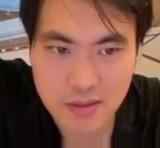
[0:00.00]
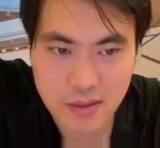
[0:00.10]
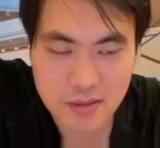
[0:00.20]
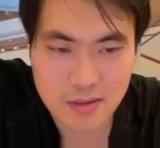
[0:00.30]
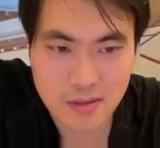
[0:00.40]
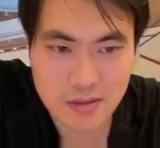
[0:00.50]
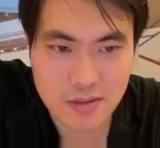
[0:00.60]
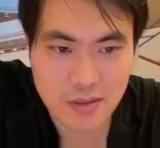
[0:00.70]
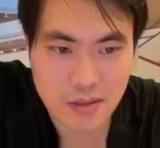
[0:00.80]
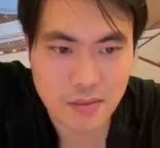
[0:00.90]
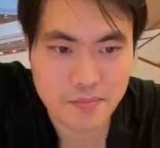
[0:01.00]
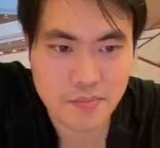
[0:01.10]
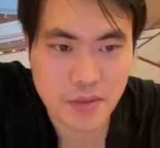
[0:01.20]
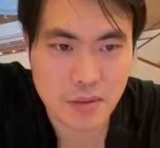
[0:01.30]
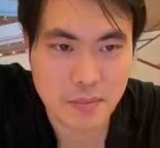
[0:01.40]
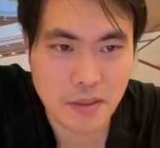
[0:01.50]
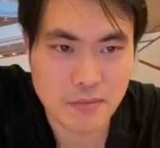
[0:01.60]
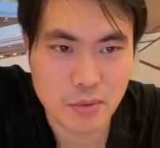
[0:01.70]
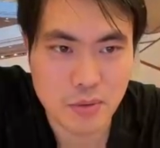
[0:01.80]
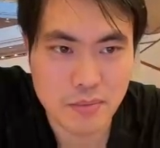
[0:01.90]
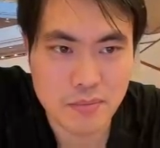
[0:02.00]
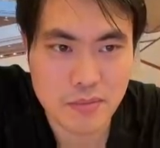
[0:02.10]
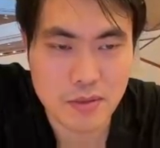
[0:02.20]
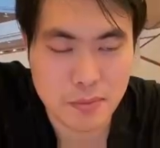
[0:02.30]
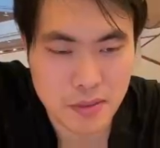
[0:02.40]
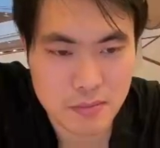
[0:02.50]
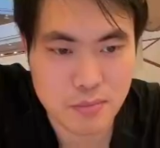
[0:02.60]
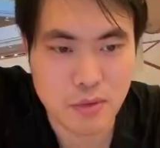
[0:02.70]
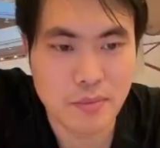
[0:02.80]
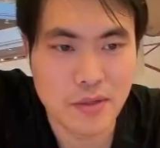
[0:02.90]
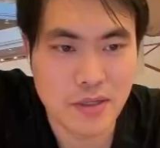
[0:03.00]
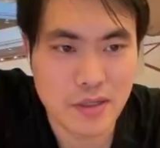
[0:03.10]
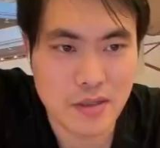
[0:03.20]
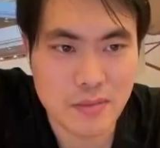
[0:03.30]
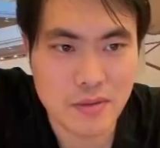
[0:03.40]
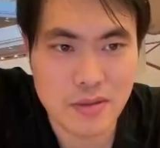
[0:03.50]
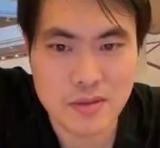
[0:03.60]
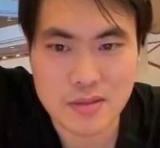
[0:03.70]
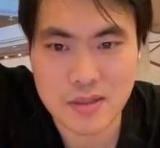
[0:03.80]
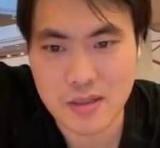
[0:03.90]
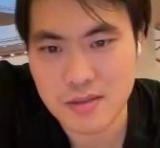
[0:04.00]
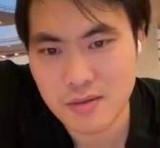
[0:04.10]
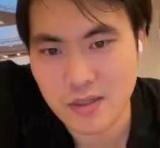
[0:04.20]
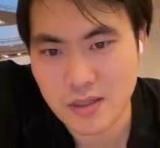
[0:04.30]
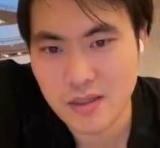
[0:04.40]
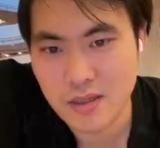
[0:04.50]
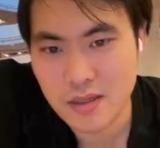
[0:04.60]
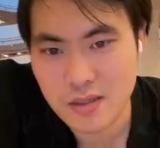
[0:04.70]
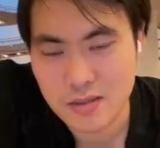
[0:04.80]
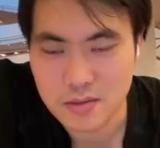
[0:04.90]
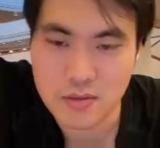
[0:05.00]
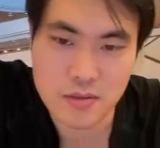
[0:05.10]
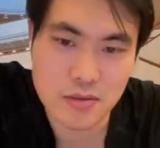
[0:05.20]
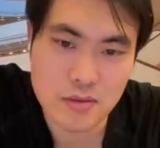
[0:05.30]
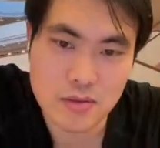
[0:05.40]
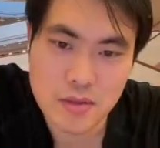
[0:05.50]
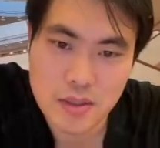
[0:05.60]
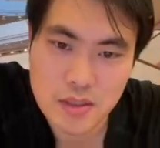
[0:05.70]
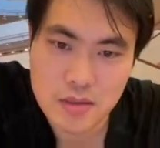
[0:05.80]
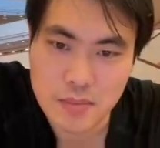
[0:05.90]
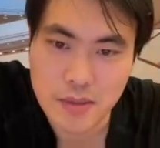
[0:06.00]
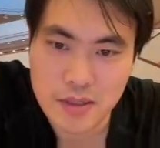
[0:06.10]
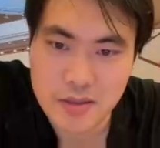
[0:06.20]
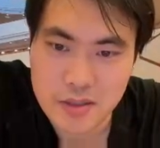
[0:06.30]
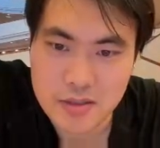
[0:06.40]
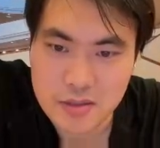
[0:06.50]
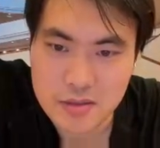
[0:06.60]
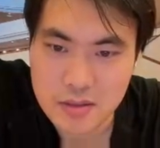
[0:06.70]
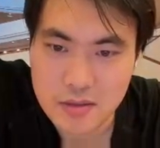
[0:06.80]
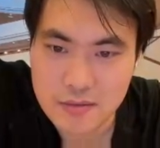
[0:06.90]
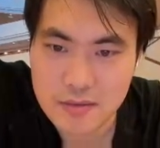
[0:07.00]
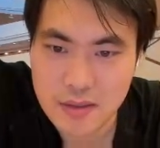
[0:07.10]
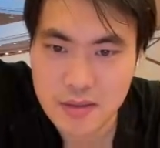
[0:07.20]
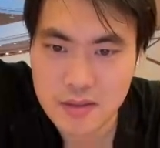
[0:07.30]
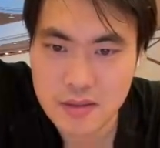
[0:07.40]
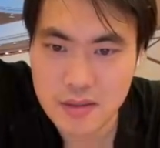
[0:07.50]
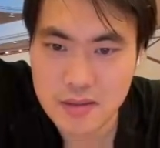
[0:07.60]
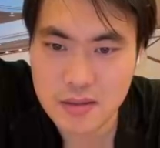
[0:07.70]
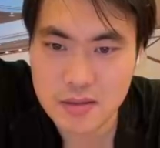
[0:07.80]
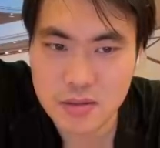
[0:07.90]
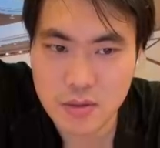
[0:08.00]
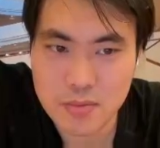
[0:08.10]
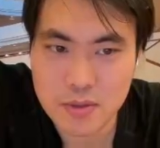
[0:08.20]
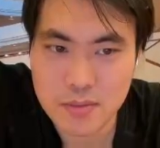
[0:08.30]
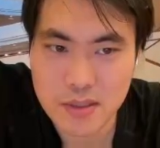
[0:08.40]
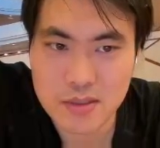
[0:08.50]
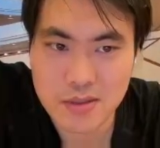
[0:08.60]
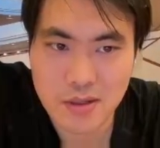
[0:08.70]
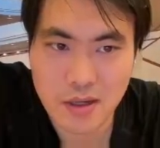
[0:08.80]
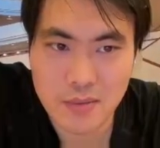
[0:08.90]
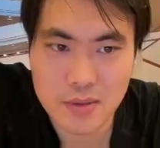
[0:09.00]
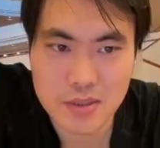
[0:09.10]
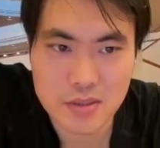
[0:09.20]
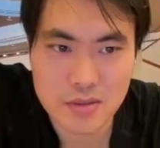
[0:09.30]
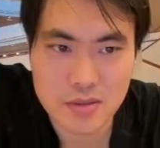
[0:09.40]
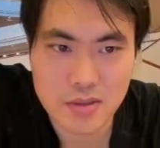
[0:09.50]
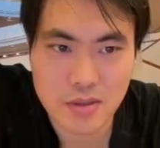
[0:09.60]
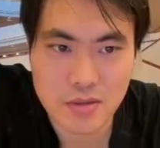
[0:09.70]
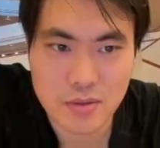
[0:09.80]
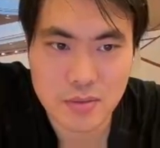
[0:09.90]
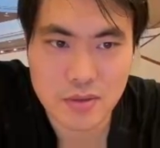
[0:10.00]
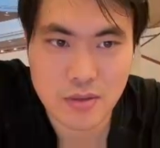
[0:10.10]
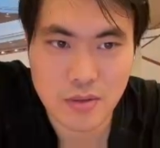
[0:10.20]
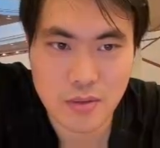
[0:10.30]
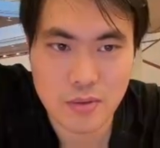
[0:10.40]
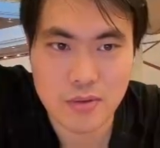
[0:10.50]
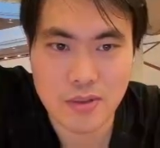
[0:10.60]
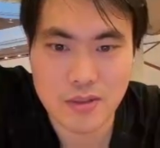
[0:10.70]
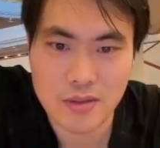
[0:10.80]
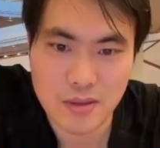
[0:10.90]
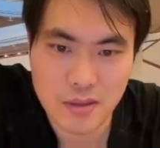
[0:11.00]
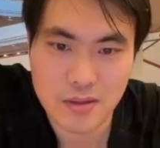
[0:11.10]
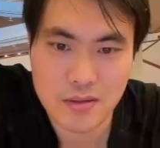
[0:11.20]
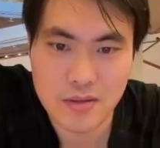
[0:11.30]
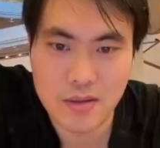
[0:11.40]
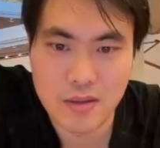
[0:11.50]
I didn't define properly here, but it's kind of like it's gonna do the validation stuff, and then there's an observation how much share you wanna own in the end